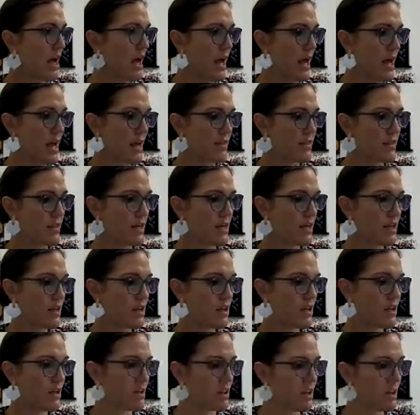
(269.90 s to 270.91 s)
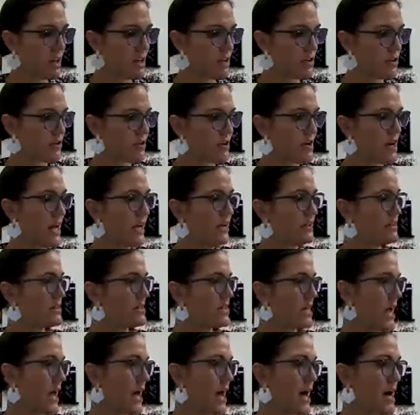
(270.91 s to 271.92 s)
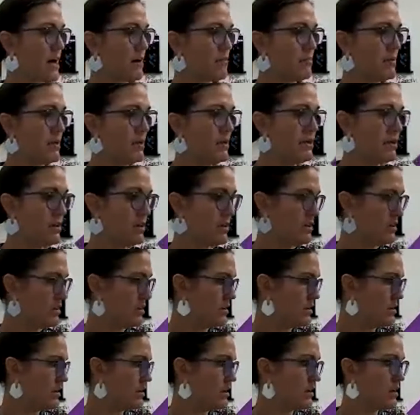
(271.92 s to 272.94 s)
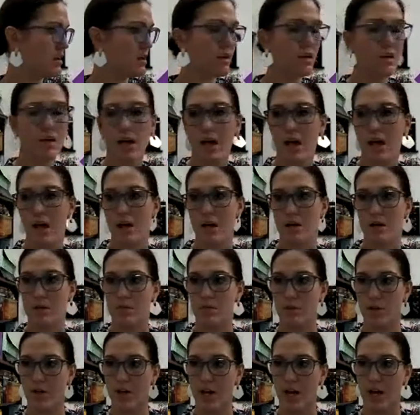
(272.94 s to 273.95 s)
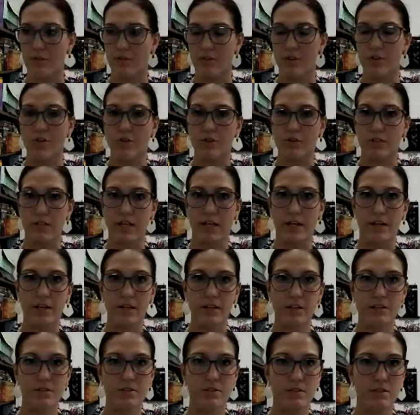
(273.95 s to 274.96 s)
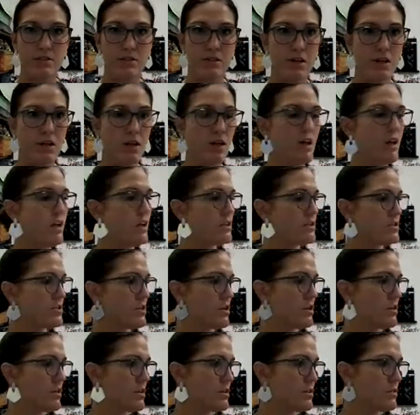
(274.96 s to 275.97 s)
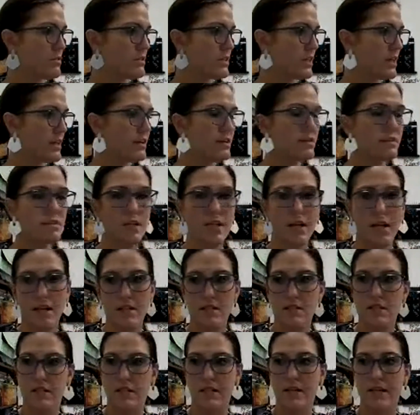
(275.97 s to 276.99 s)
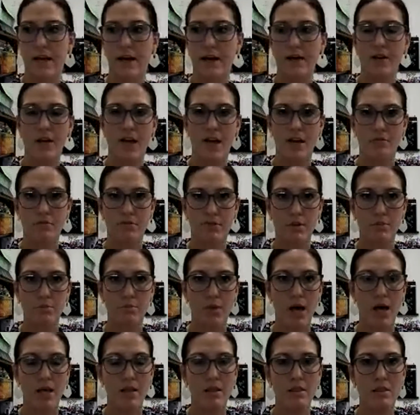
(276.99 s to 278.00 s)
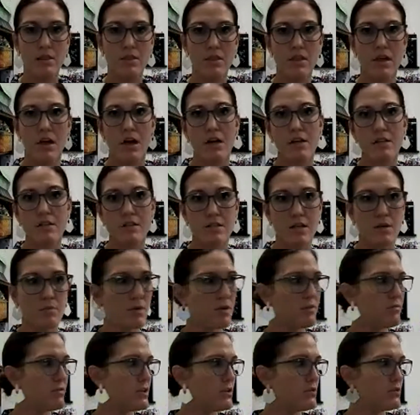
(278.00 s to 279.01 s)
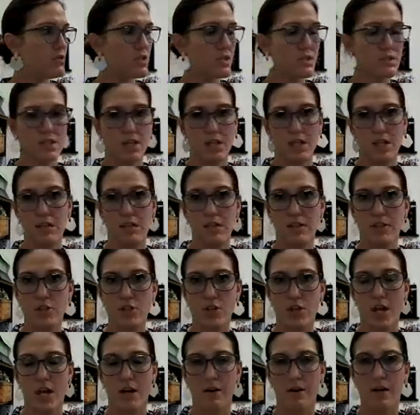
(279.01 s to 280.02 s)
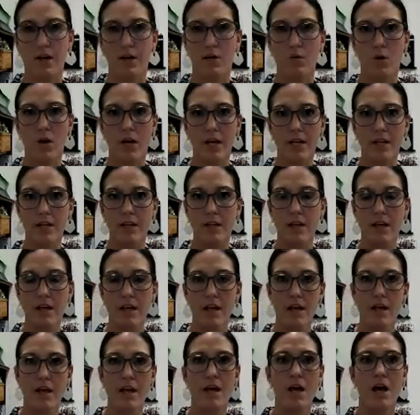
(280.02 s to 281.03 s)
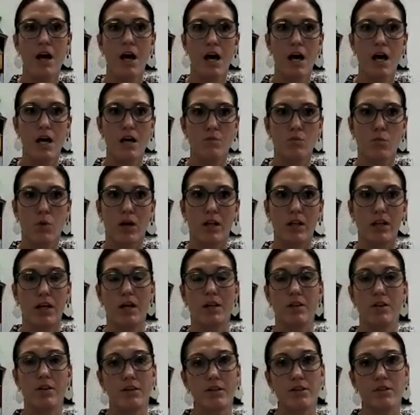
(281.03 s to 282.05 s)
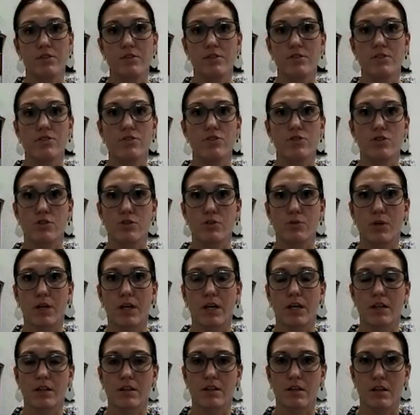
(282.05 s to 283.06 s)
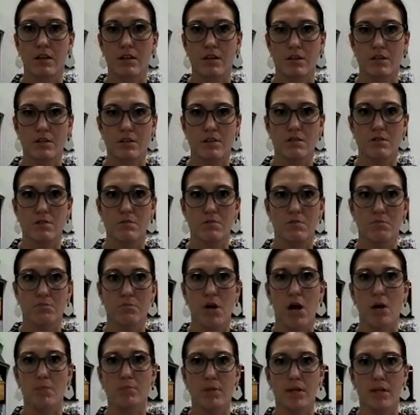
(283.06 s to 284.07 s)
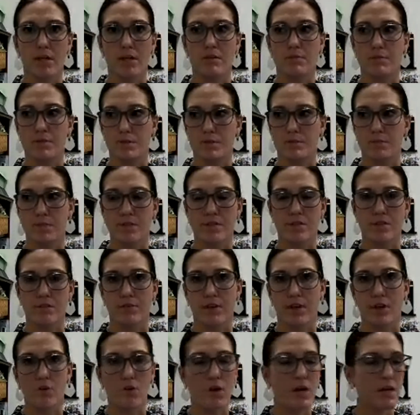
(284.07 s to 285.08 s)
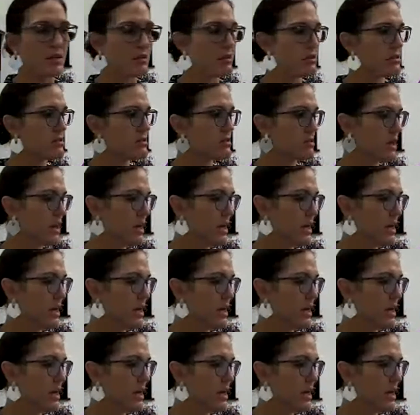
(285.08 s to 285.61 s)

And then in your next tab, you're going to have your newsletters. So the newsletters that I send out every month, some of you just get the generic one, while others do get the property specific ones.